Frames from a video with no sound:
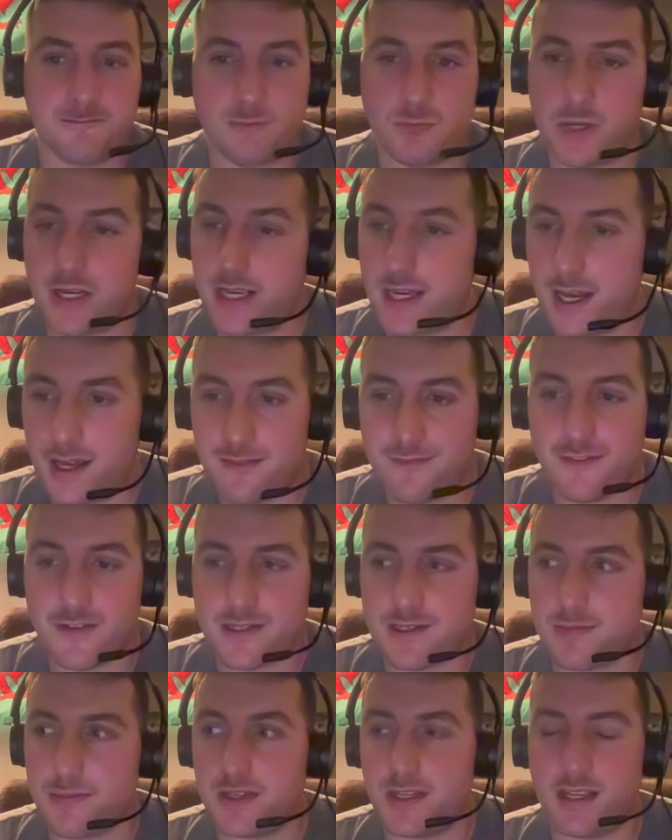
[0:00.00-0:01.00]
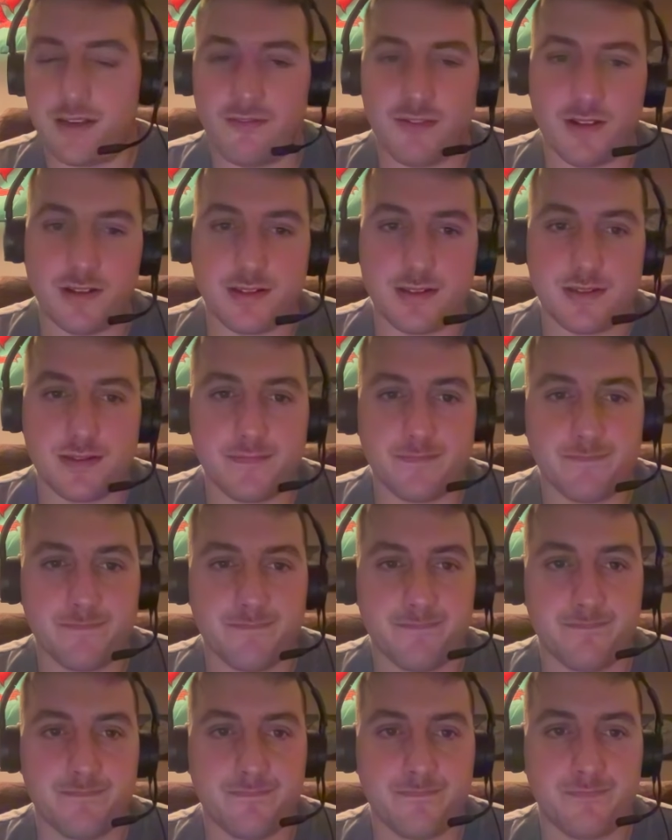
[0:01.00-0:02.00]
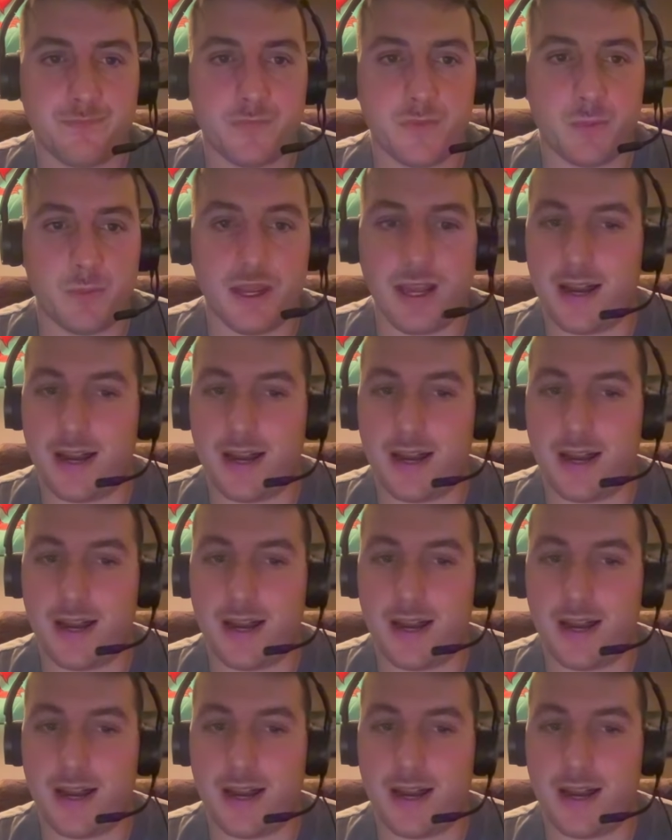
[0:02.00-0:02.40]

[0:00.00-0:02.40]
We got to fix up the defense. We